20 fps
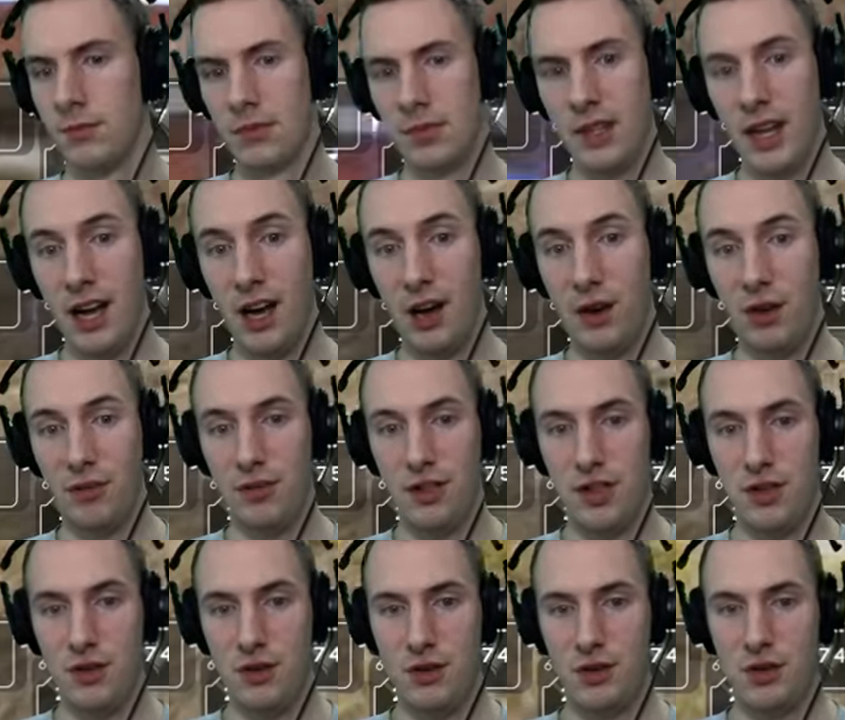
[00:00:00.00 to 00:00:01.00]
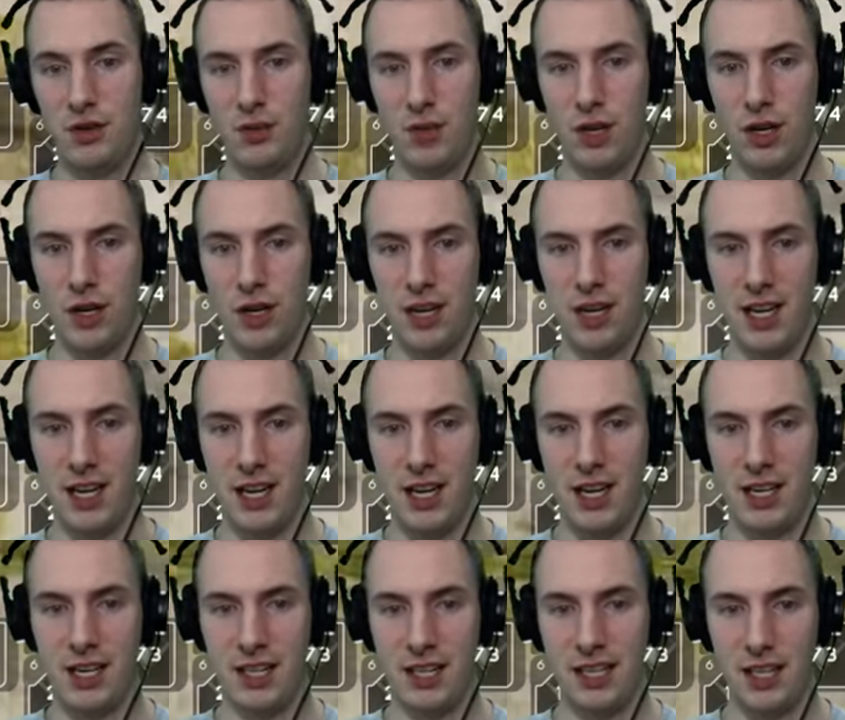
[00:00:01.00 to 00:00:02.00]
Now, if you were
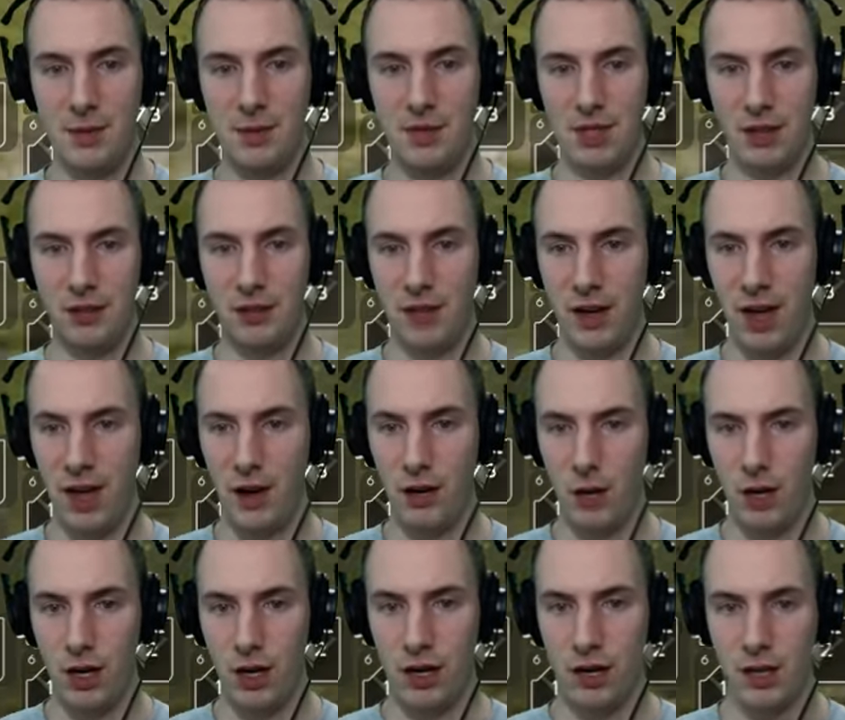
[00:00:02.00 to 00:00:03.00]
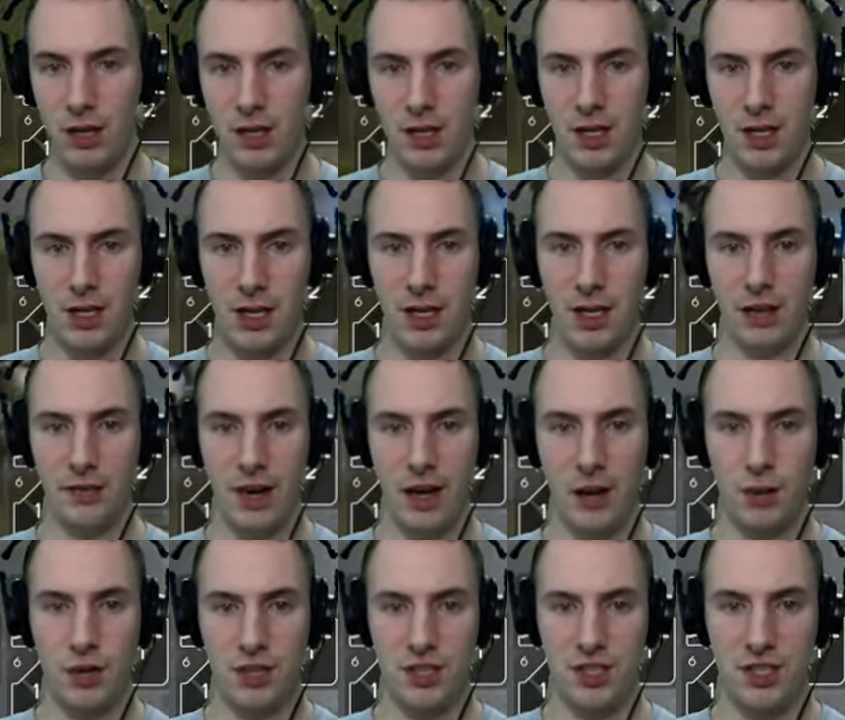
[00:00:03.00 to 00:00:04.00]
getting glimpse of our
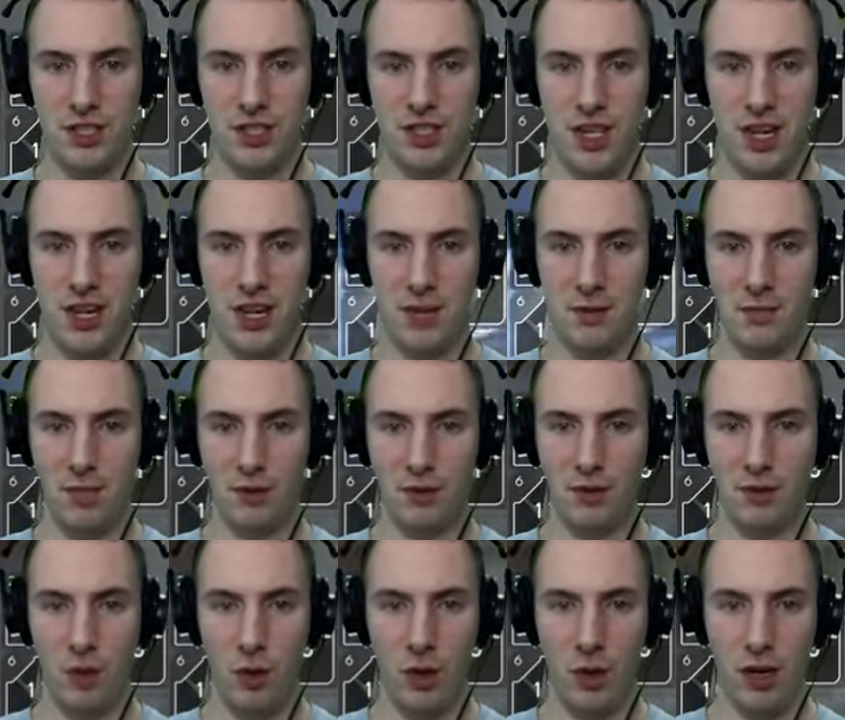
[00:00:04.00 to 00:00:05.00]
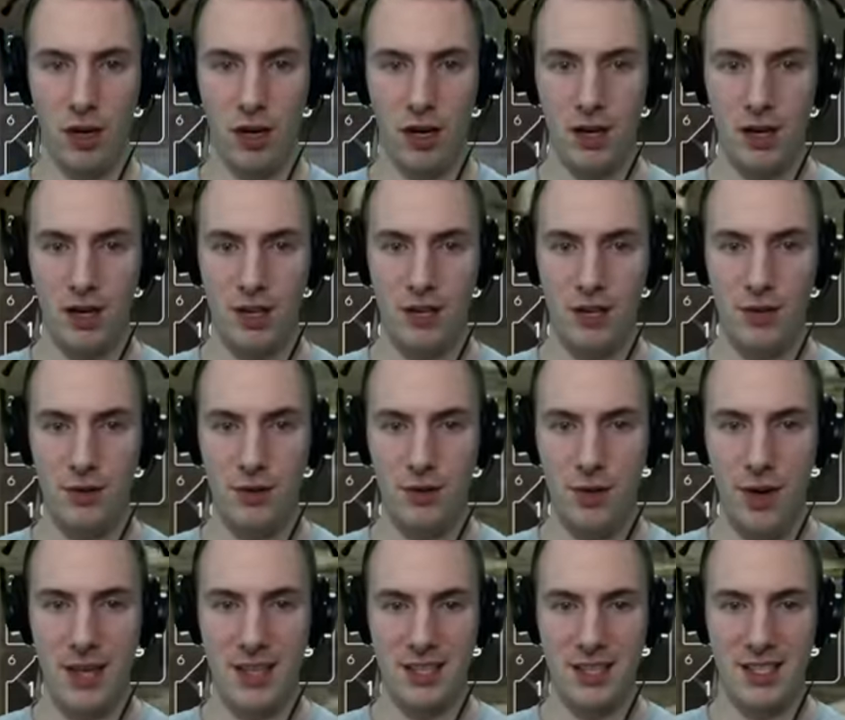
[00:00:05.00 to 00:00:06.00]
sustain before, you
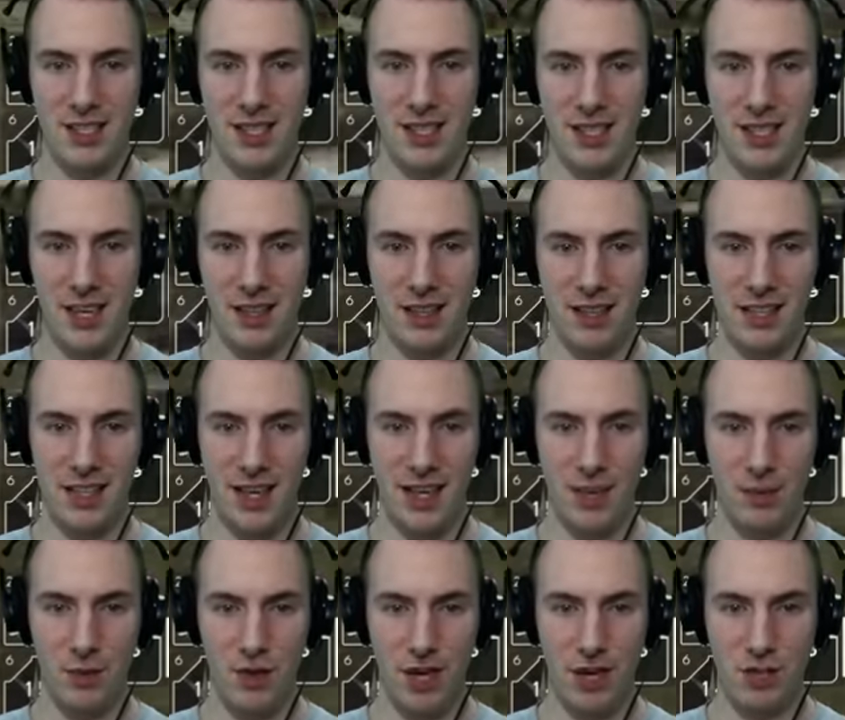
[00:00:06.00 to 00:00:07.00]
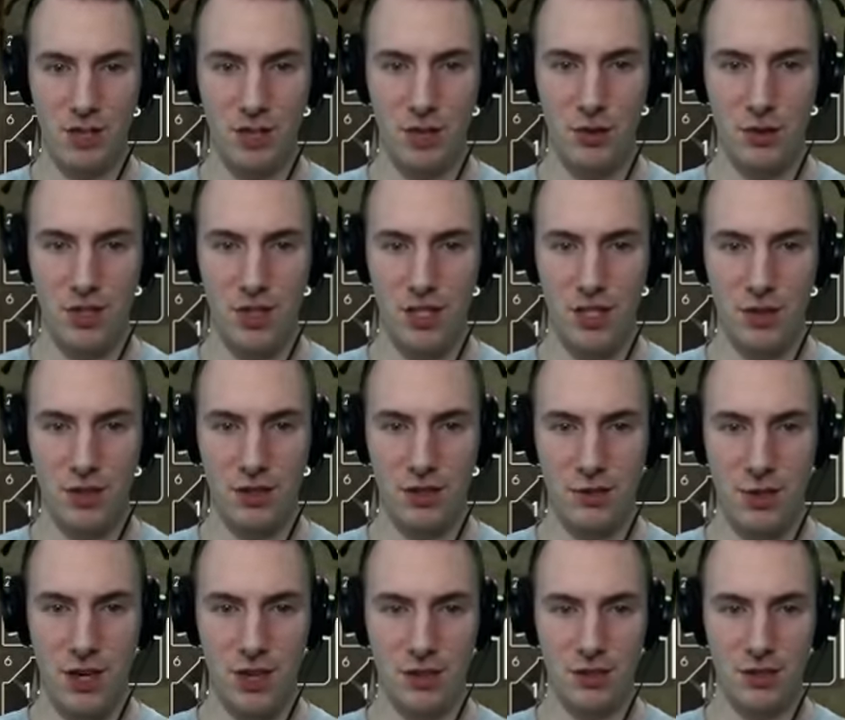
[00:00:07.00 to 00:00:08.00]
ain't seen nothing yet. We got 2 Solaris
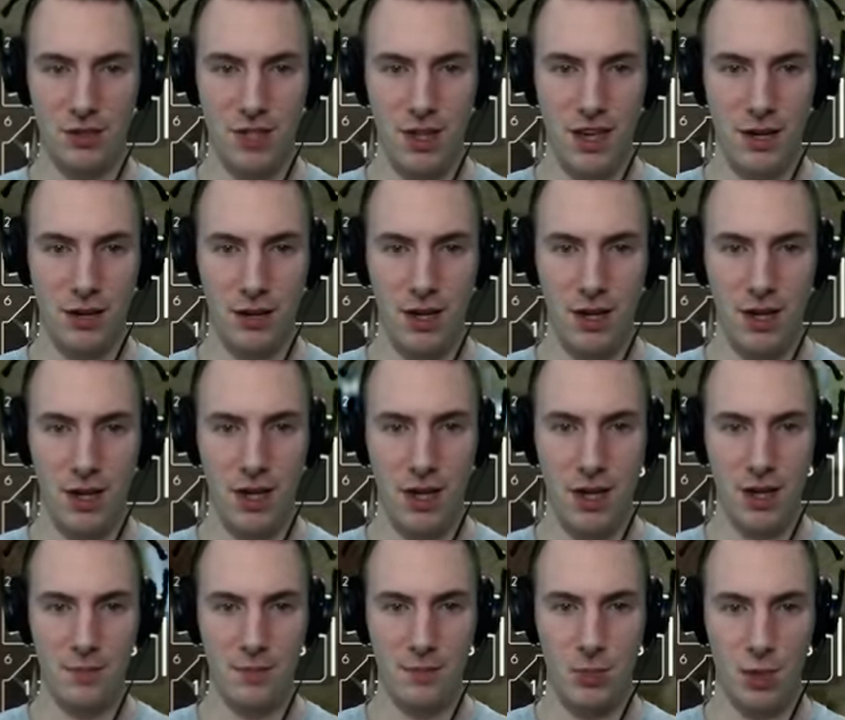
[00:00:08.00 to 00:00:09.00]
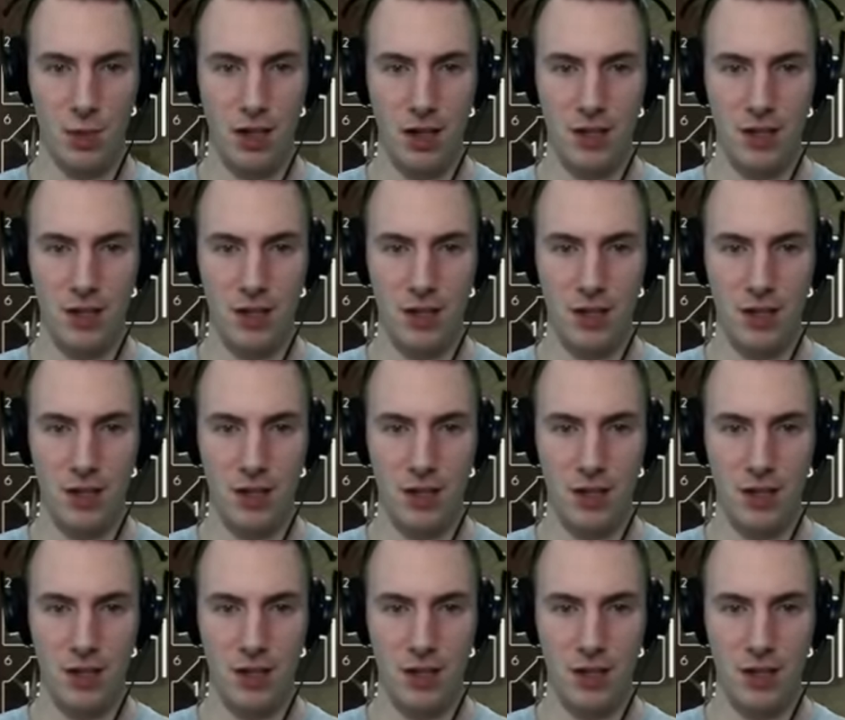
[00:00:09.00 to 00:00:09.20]
Reactors now, and boy,